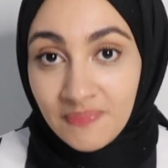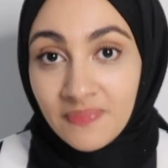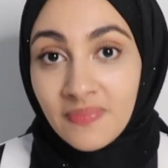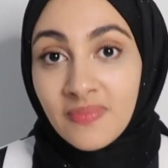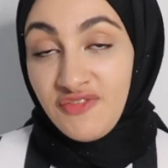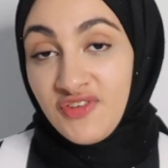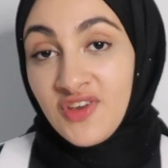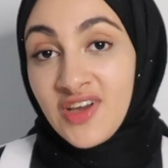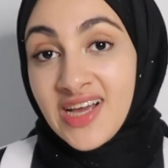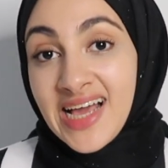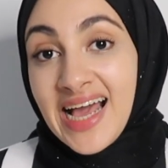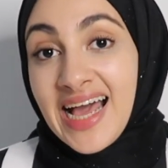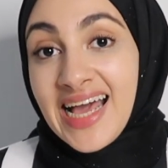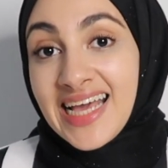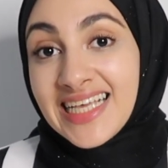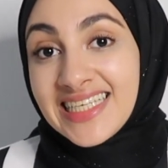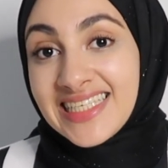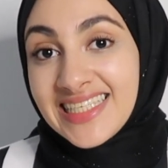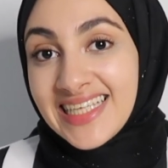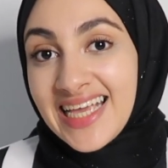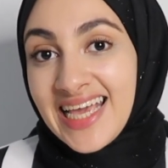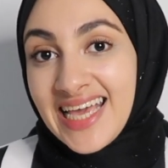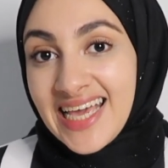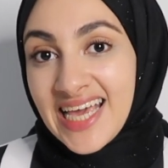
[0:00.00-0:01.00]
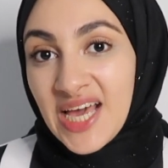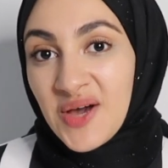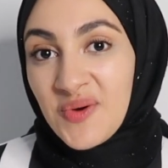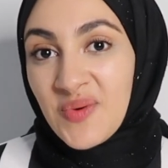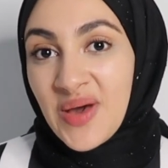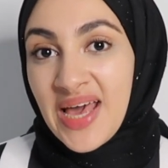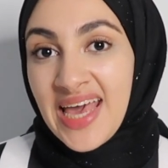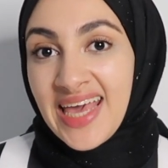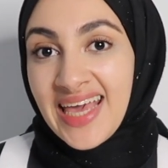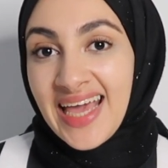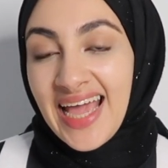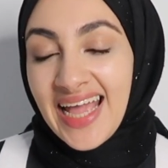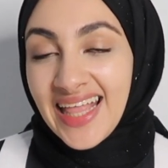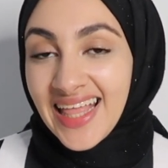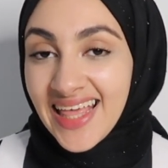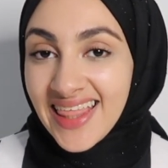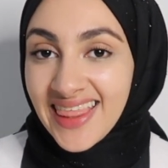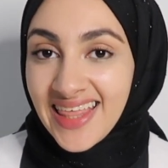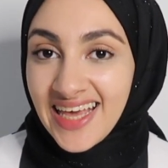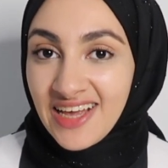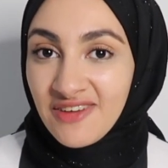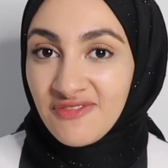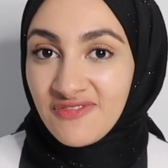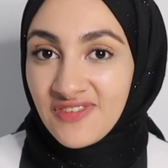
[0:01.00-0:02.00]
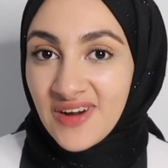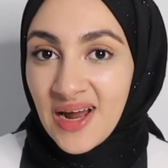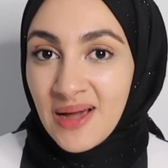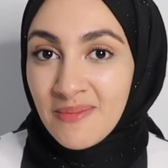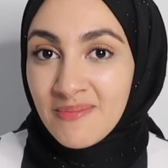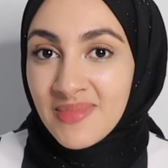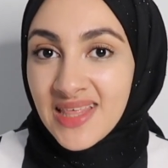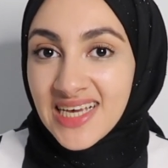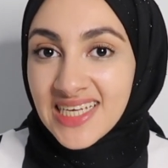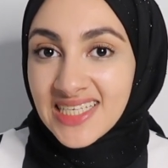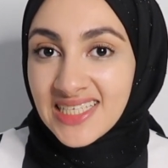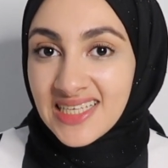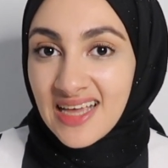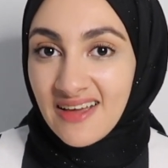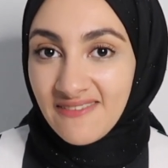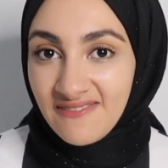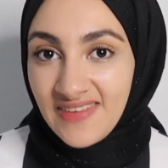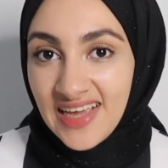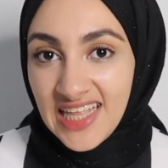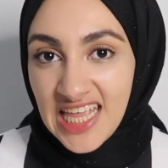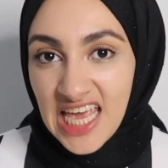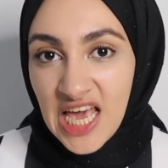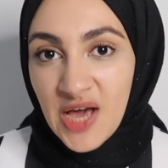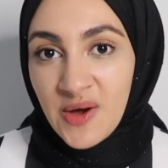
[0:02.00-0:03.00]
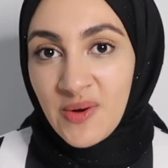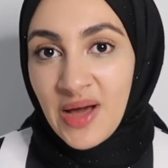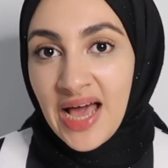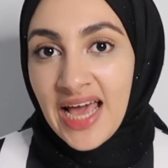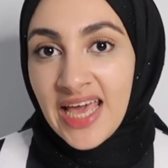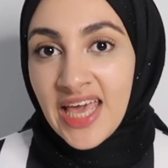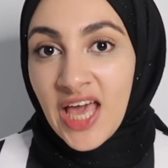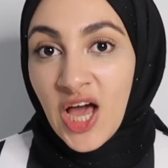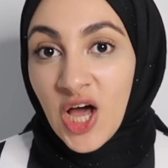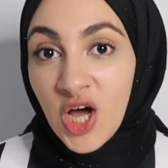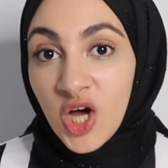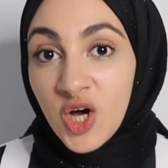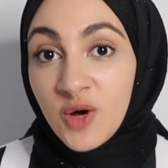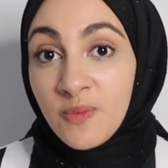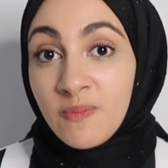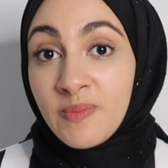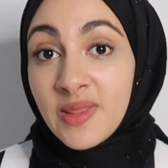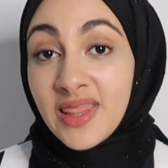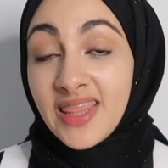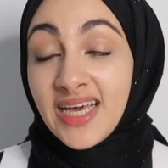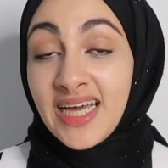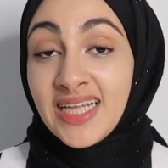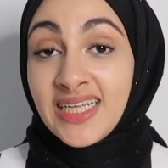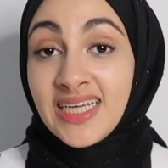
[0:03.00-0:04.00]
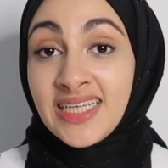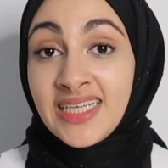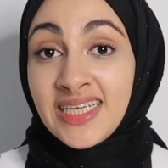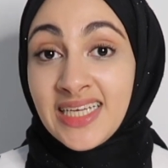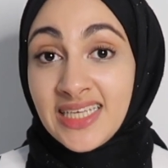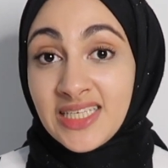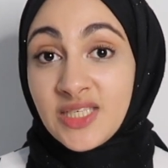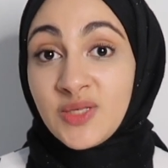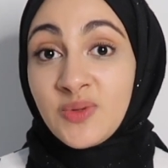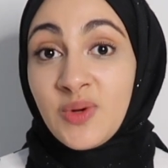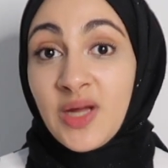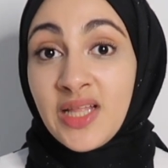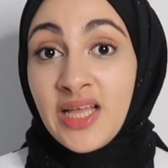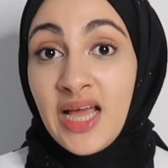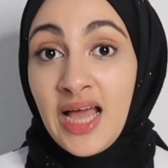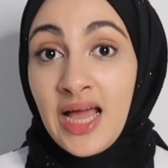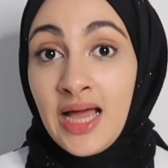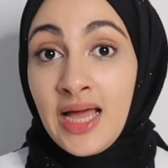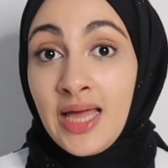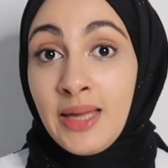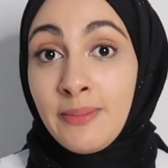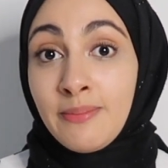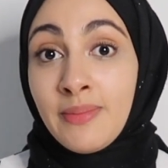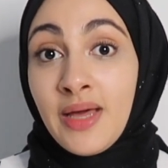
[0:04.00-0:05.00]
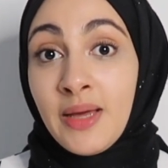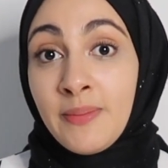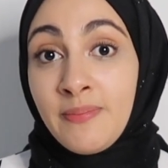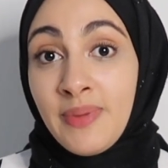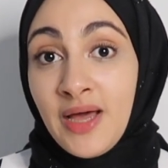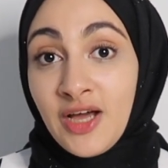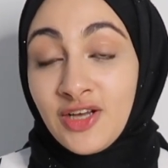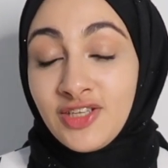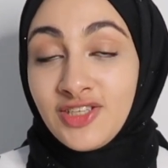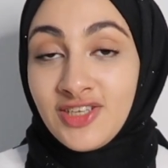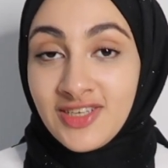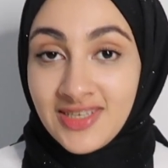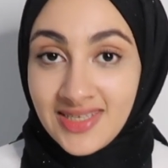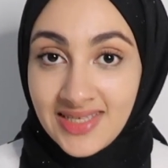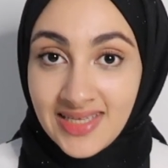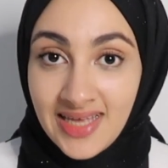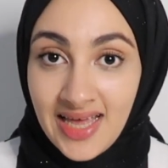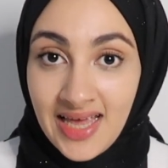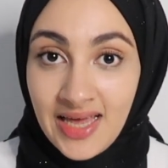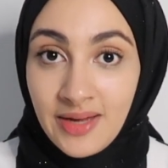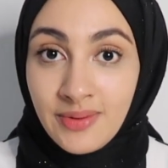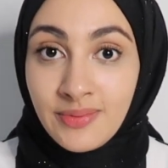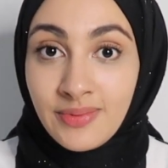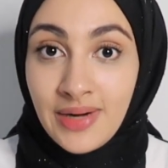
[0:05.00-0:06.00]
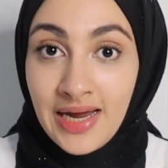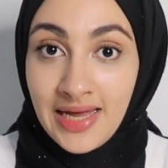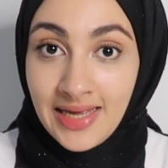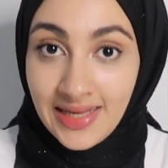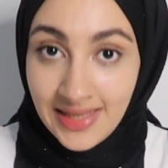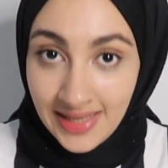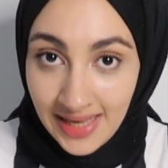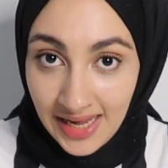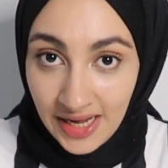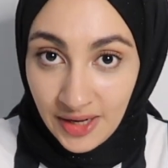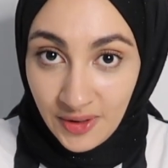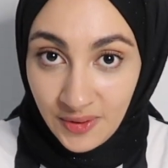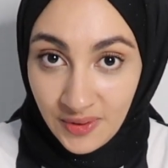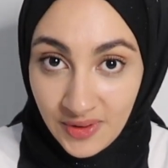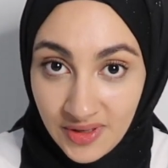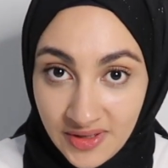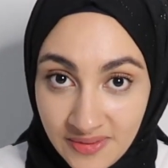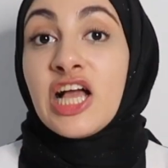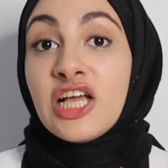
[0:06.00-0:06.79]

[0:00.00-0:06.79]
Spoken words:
If you guys take away anything from this video, I hope that it is what I'm about to say right now.